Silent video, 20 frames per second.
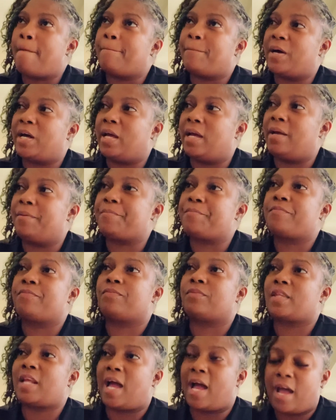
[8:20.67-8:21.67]
But
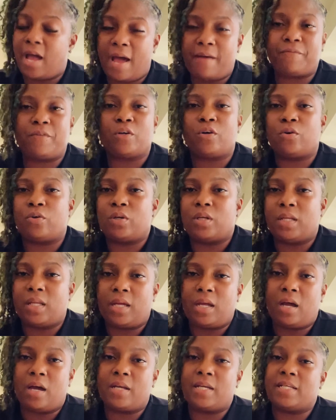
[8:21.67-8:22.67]
I have to go to
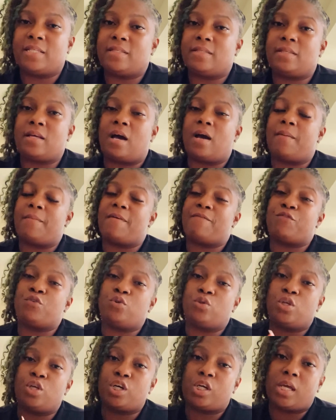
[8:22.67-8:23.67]
Leon. His if you
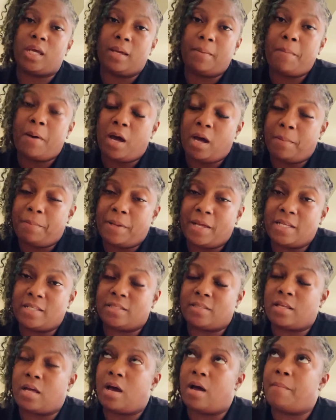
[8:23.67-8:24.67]
look him up,
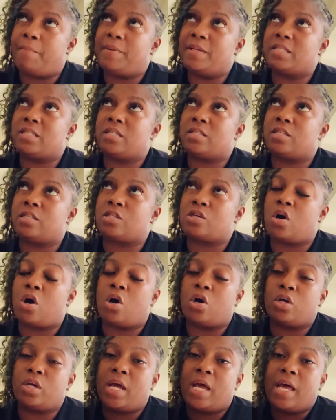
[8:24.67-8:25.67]
his business is
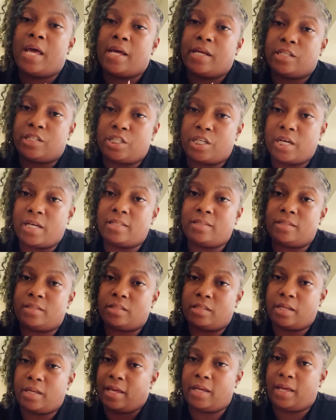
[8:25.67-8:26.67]
called Just
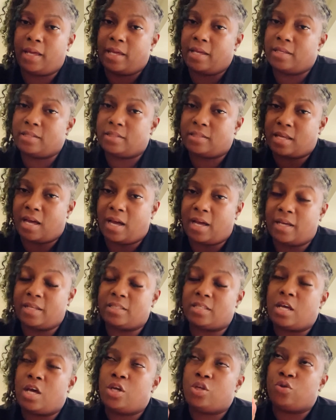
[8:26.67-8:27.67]
Tint and Signs.